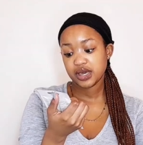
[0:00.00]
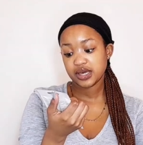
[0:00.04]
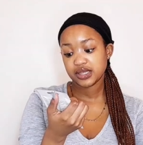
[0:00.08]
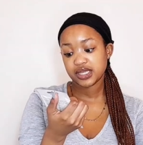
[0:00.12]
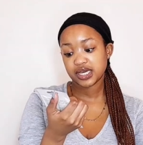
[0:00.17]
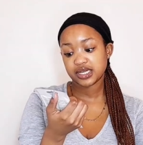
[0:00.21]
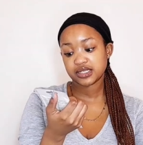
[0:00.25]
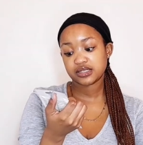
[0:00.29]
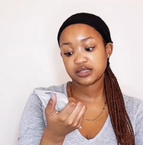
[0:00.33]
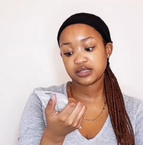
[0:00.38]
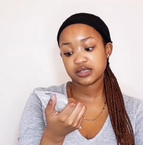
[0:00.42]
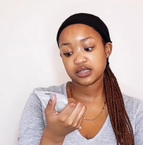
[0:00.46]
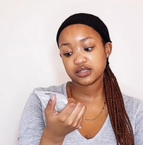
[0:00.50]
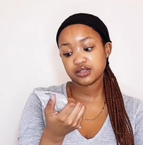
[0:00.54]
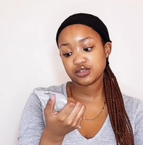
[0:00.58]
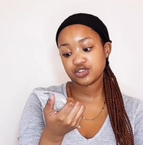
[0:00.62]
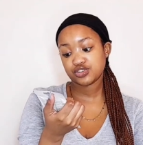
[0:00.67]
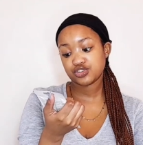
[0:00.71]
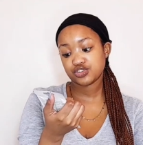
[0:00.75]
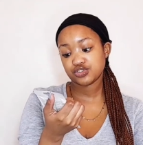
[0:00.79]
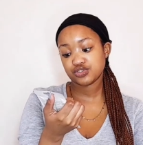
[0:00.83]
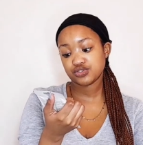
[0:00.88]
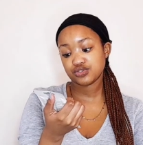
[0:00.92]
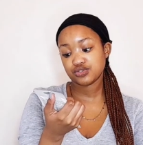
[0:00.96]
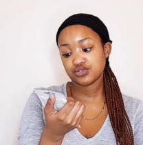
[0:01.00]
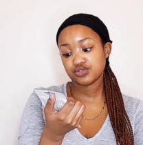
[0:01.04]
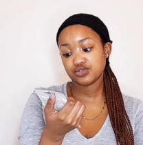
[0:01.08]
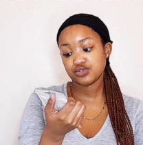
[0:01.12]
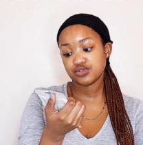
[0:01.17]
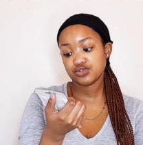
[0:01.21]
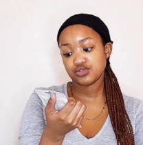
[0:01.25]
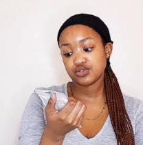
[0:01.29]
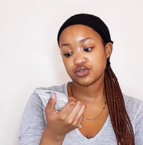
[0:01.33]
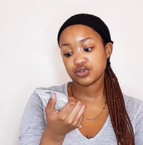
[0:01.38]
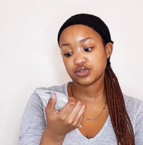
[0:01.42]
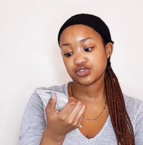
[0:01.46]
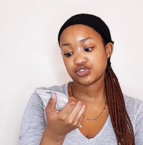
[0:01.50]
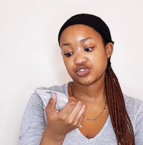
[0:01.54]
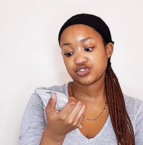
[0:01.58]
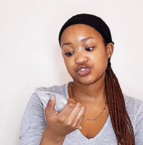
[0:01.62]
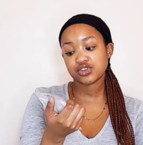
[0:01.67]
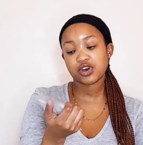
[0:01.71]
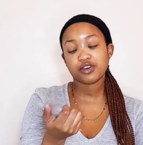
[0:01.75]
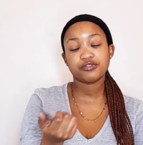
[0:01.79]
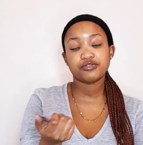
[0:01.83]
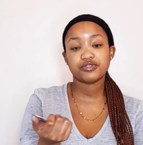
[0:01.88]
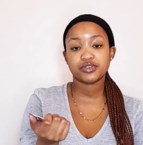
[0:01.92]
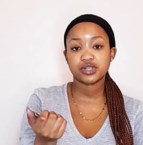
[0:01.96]
that says to
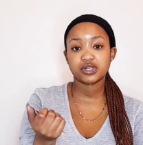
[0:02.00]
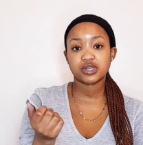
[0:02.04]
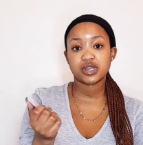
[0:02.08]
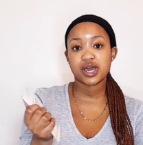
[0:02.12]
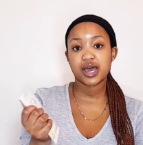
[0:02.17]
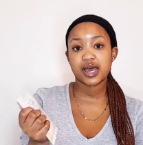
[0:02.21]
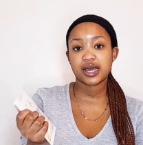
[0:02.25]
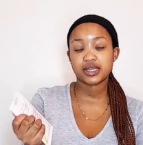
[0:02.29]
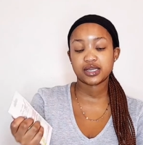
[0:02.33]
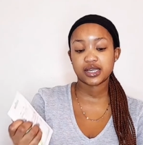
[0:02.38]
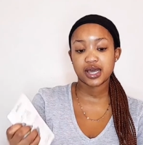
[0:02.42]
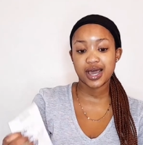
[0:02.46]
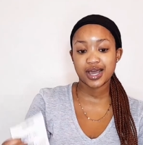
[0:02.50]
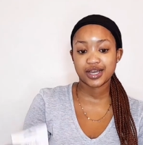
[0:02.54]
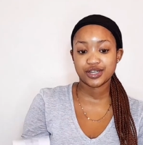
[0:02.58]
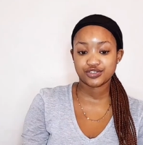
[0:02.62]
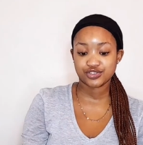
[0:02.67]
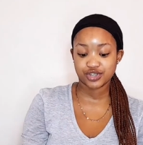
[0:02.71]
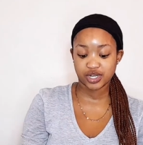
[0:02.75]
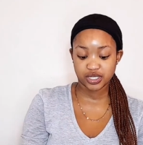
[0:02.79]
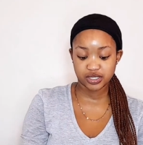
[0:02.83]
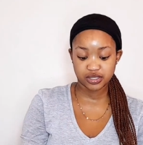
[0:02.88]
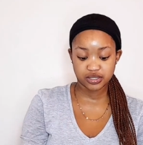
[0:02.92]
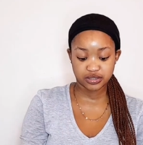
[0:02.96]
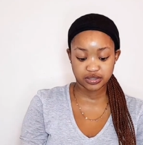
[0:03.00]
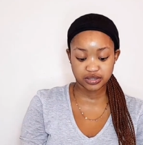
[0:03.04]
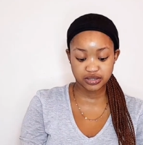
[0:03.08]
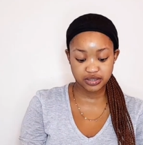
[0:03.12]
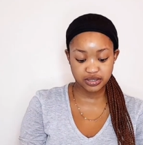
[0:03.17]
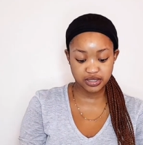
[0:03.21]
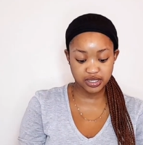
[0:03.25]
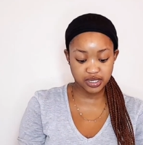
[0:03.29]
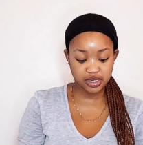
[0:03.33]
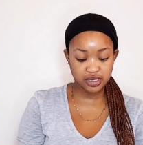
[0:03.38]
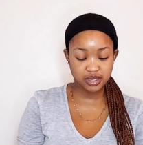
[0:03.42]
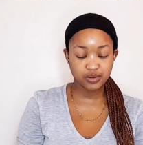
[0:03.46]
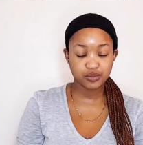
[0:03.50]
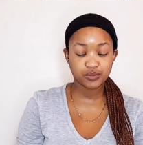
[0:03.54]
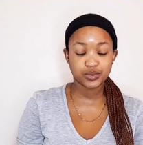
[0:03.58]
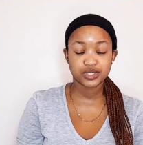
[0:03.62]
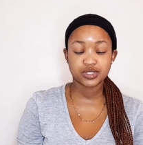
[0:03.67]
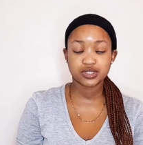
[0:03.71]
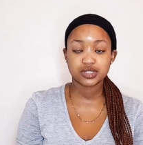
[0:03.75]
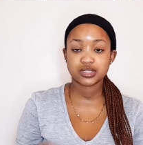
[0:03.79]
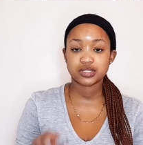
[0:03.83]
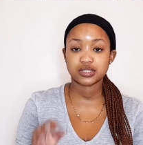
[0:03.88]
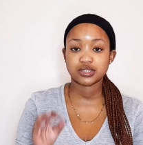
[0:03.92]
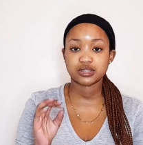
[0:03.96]
soften and hydrate the skin
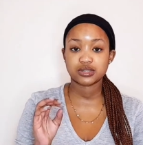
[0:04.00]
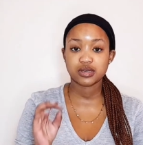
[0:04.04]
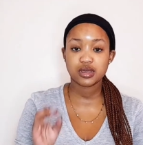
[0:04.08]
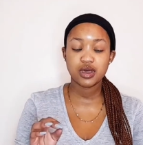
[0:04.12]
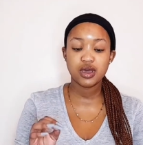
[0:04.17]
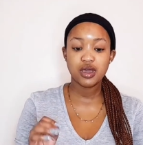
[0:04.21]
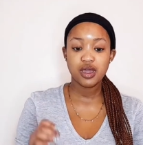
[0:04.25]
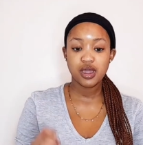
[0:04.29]
which is